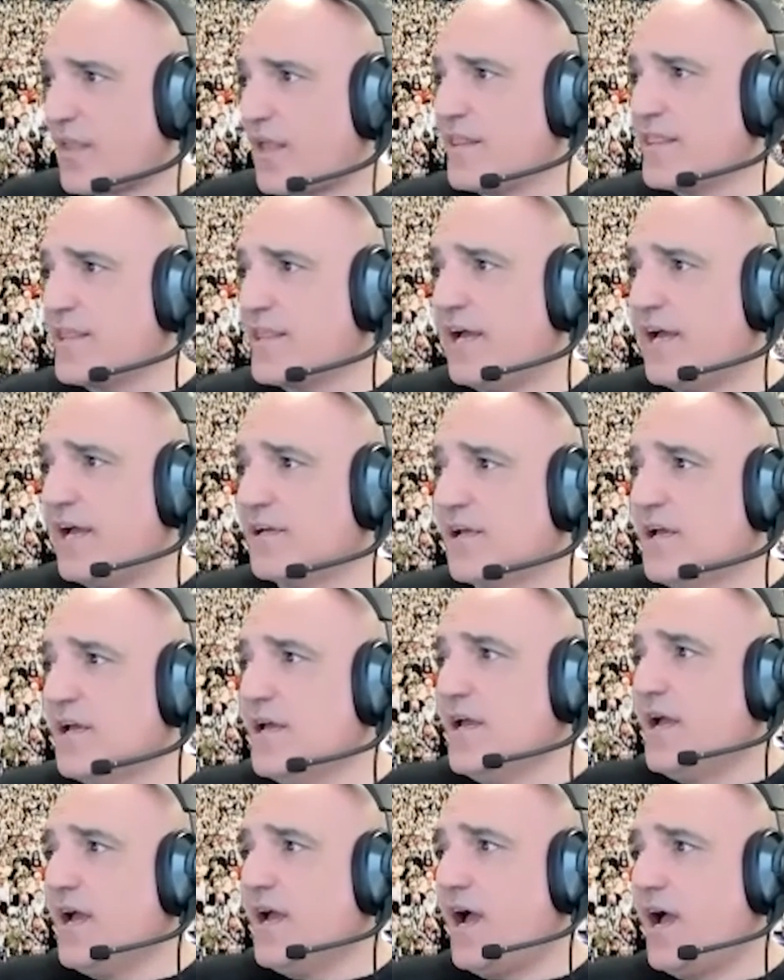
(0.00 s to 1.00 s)
that
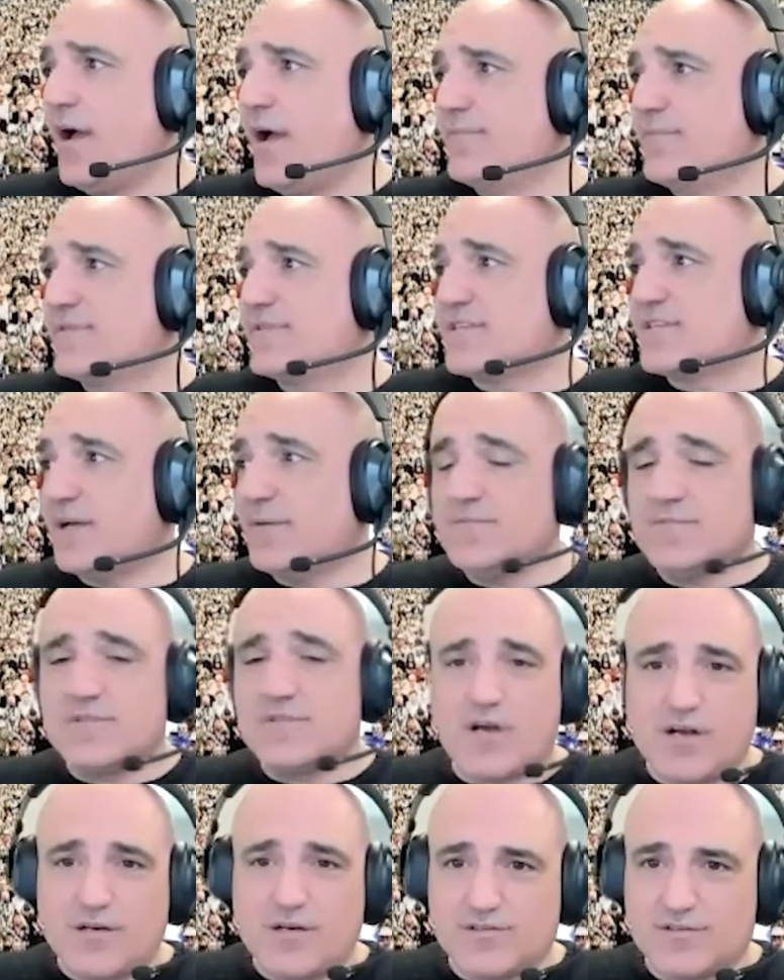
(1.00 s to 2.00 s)
um, some
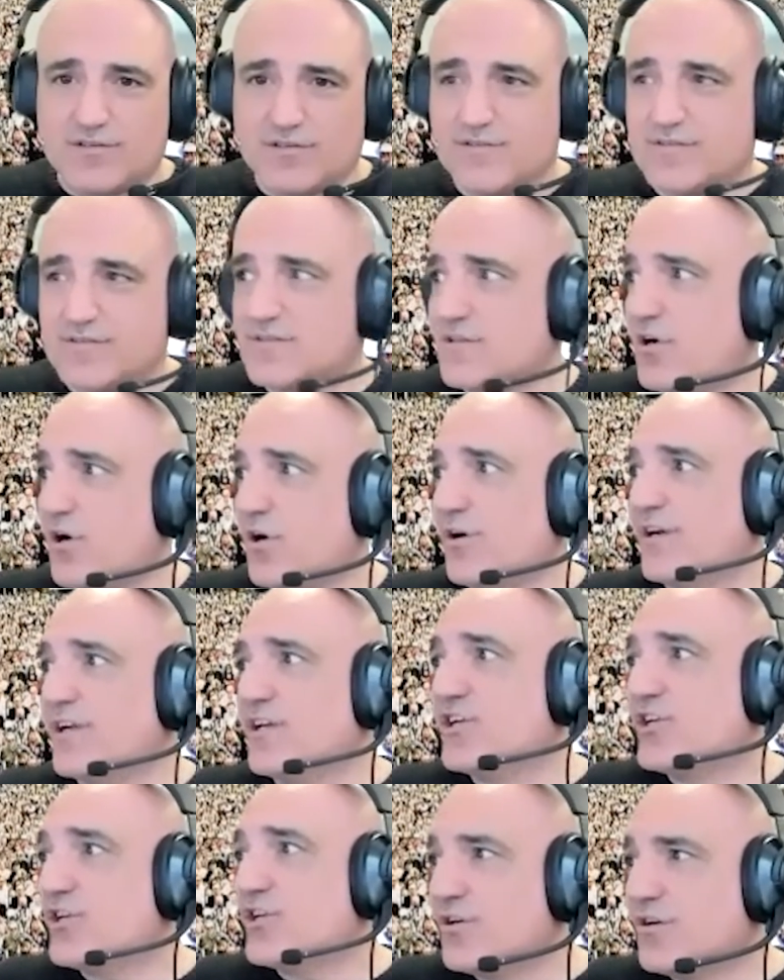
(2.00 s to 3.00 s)
doctors are
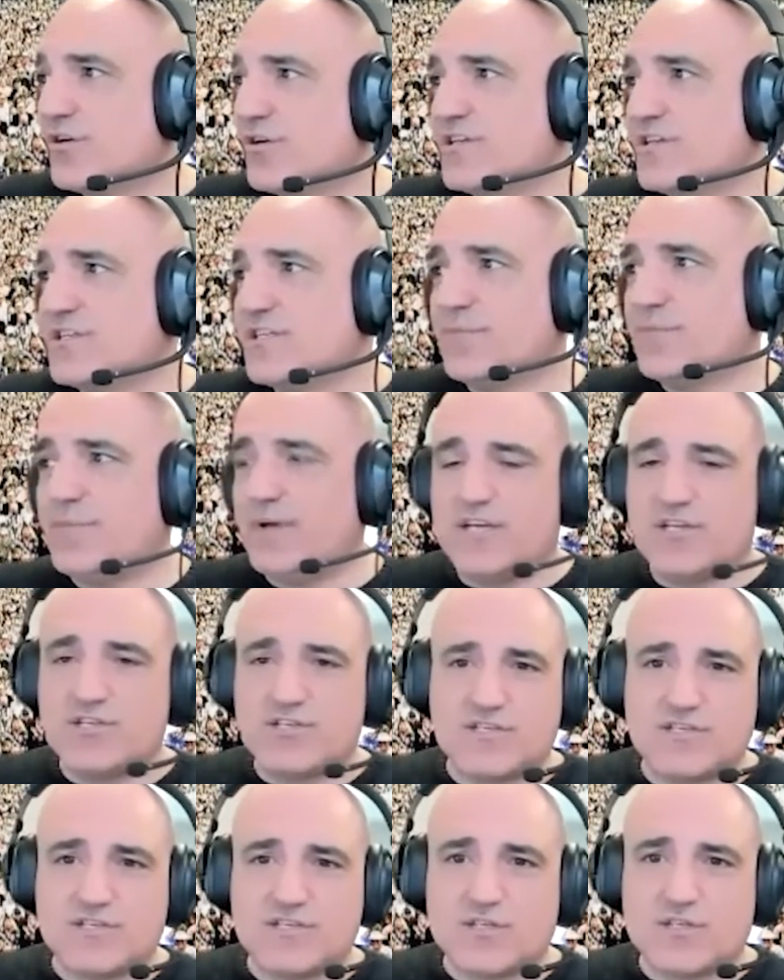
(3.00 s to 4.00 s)
encouraging
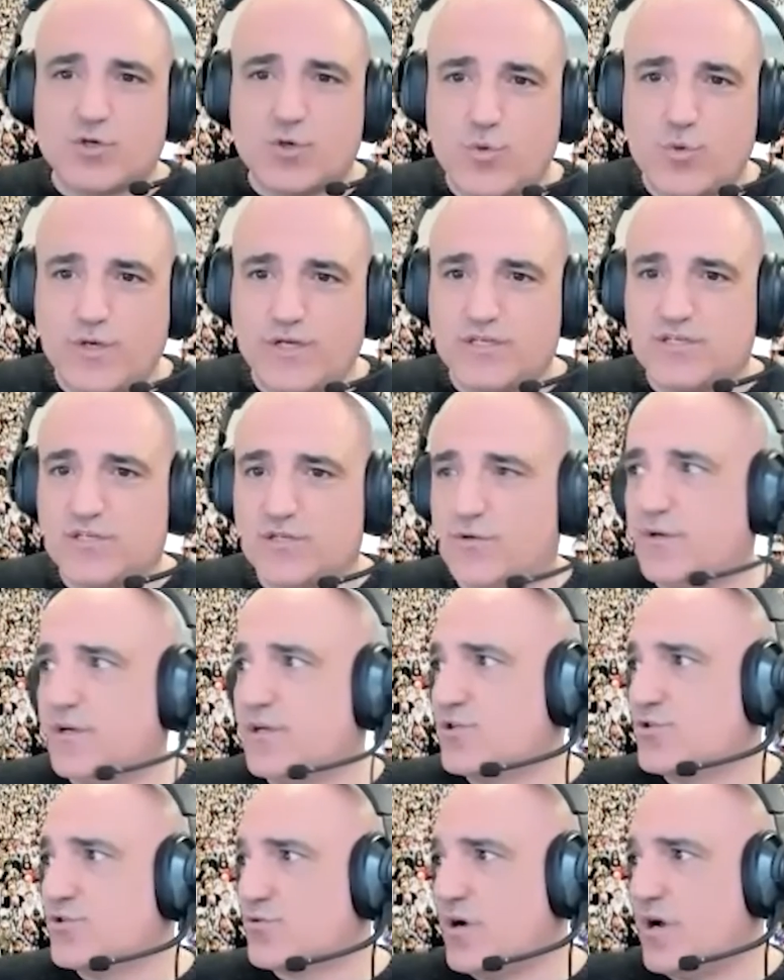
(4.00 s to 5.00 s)
patients to quit
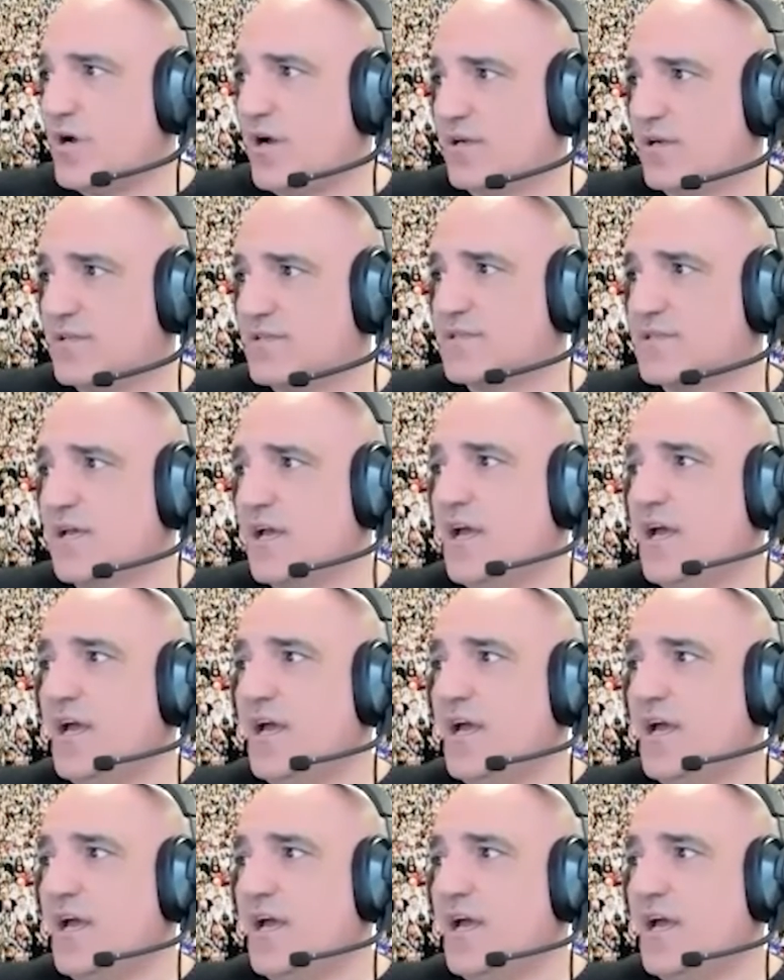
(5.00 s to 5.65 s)
doing drugs.